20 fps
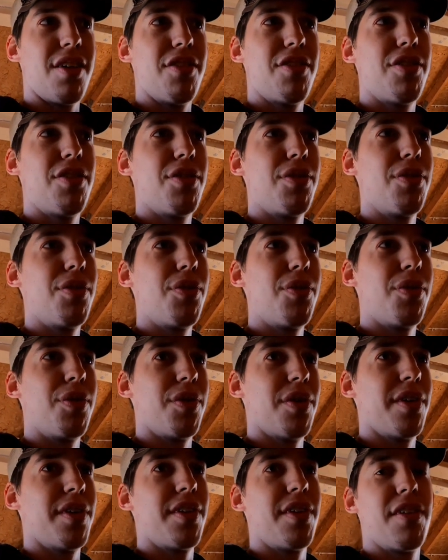
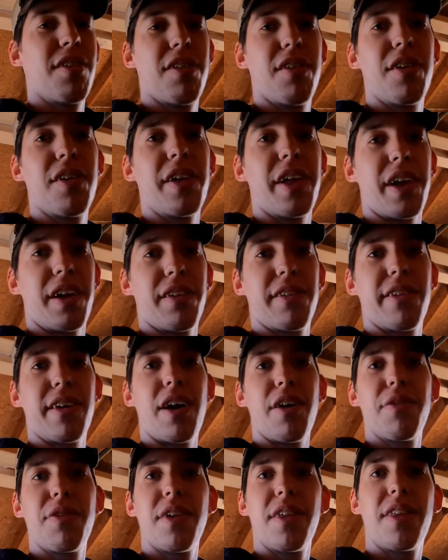into this little like
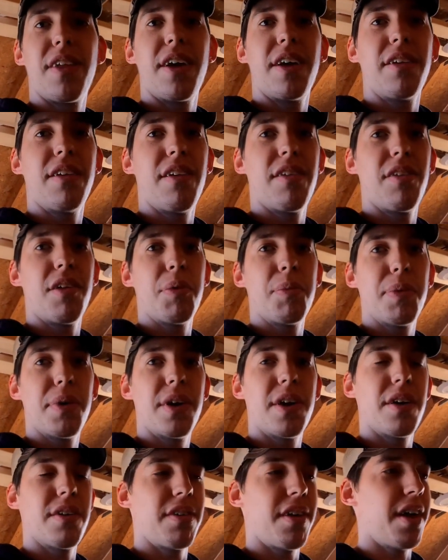soffit thing that he's gonna
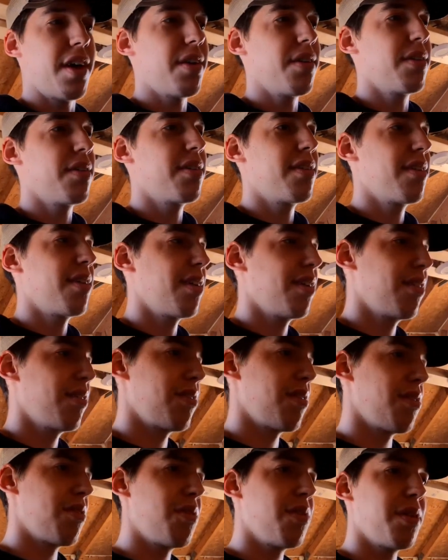put on his house.
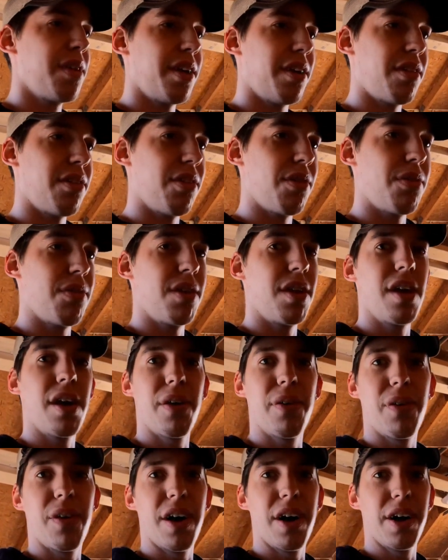She's doing like his own
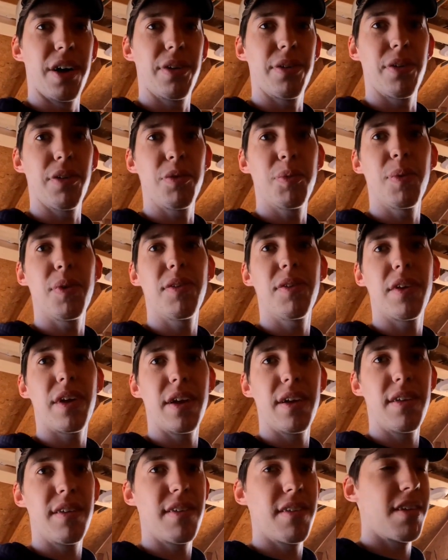DIY Christmas
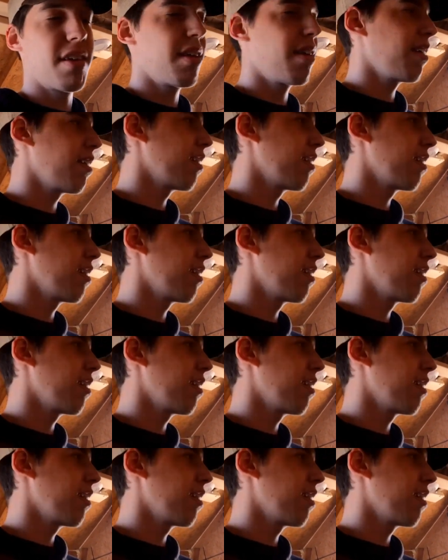lights.